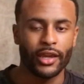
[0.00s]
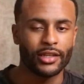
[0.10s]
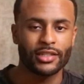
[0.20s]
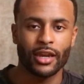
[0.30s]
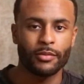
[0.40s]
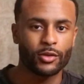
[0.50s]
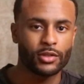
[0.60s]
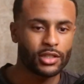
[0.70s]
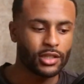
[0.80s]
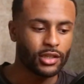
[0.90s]
anytime you
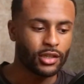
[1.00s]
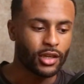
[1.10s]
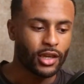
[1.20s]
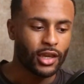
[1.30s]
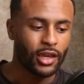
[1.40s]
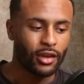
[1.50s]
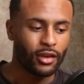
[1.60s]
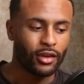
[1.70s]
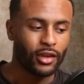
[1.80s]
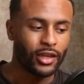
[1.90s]
see
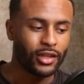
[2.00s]
uh,